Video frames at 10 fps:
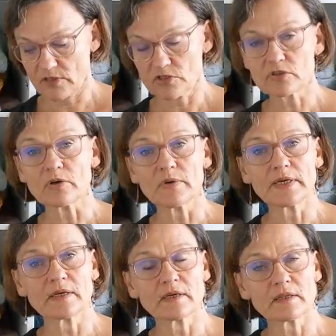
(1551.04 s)

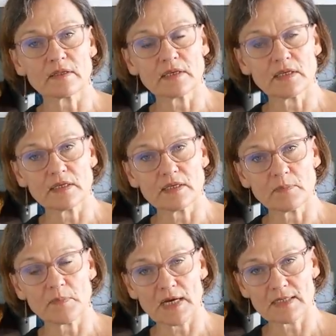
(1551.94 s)
sewing the
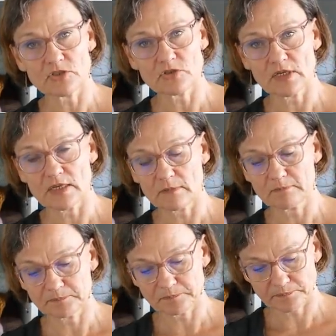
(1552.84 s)
parts together.
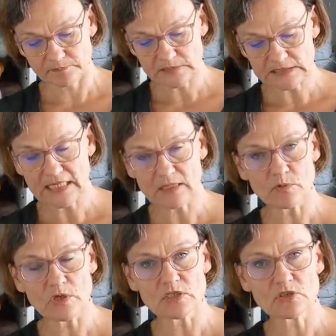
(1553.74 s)
That
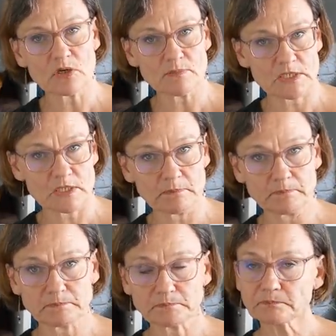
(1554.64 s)
was cumbersome.
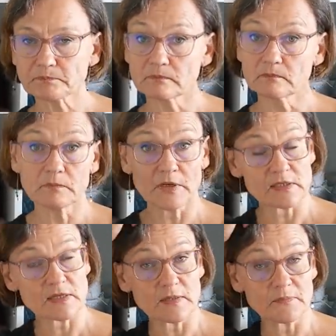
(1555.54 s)

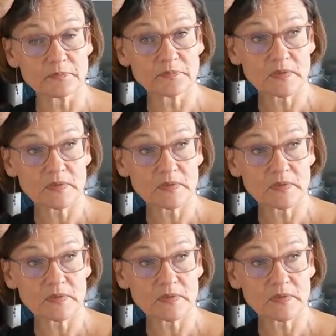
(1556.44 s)
But you